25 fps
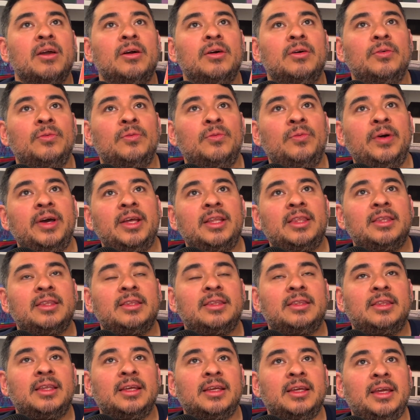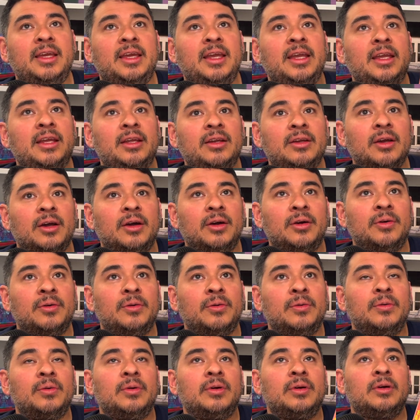with the
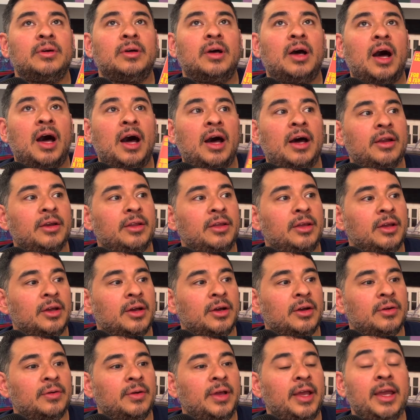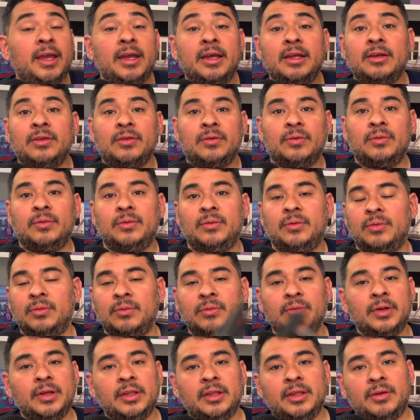Kino audio and
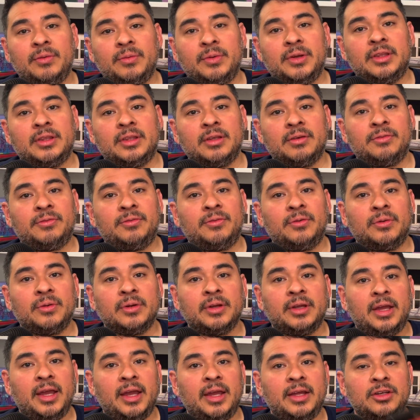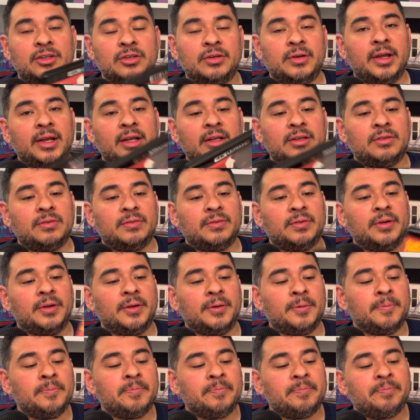really with the 4K
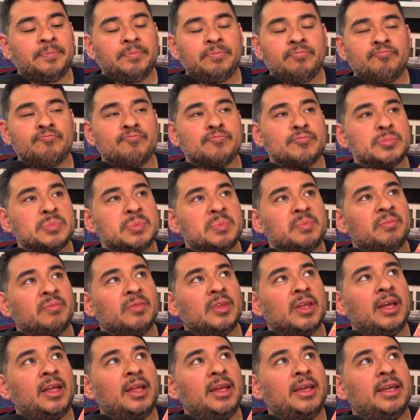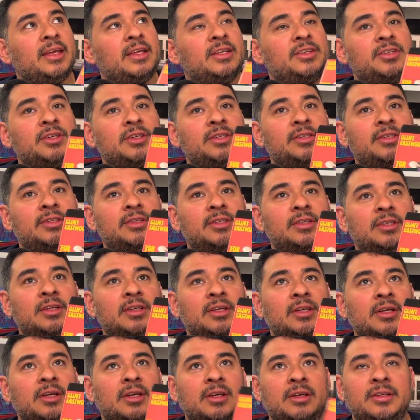transfer, like it just
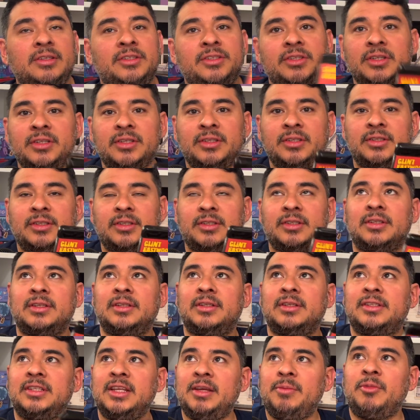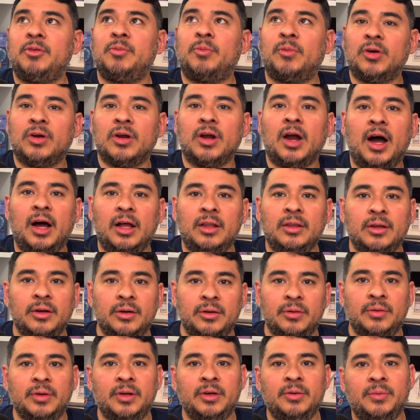seemed more
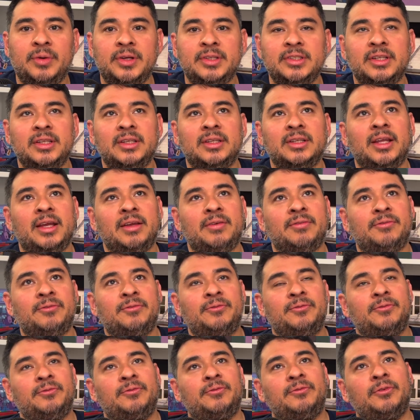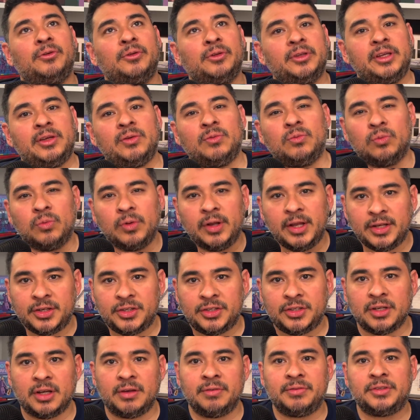hollow. It wasn't like fully
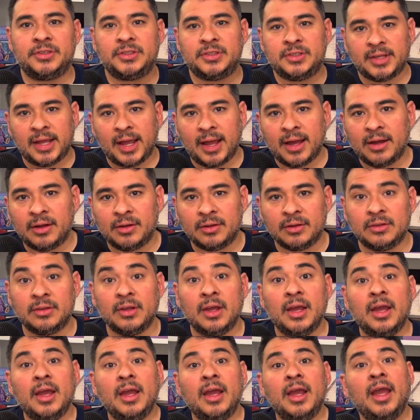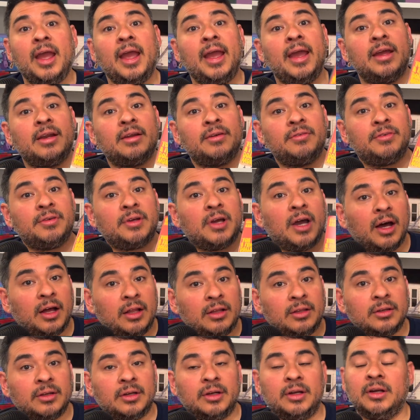rich of sound and of
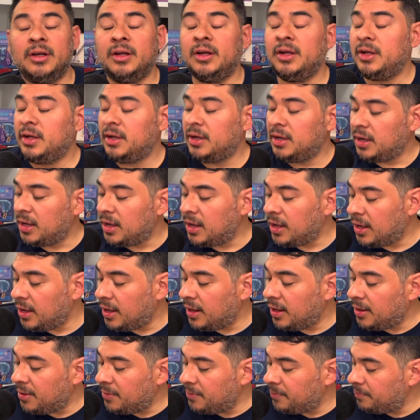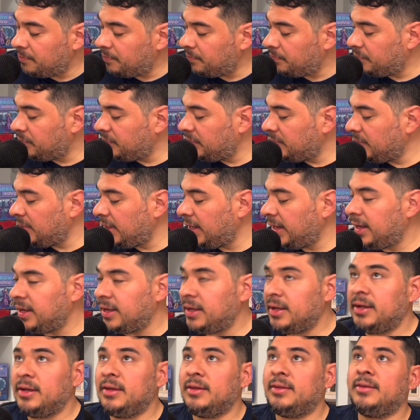color,
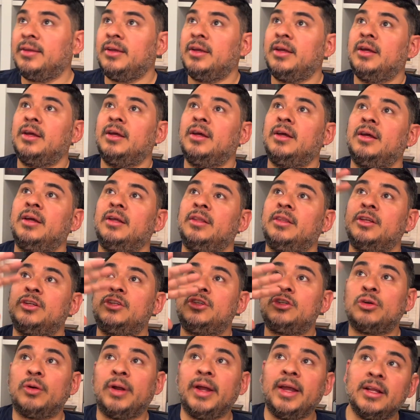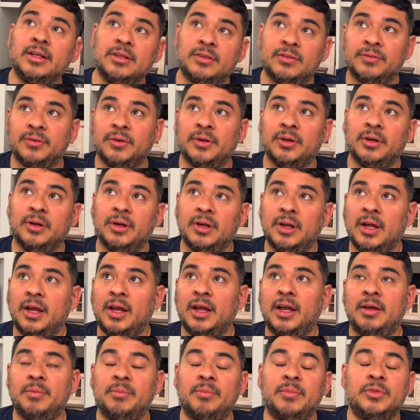and the transfer.
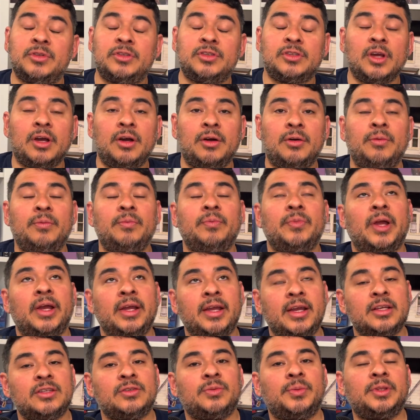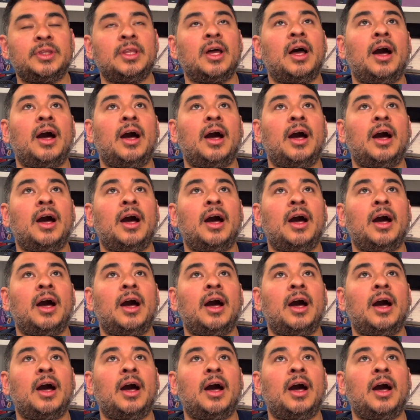So I guess with the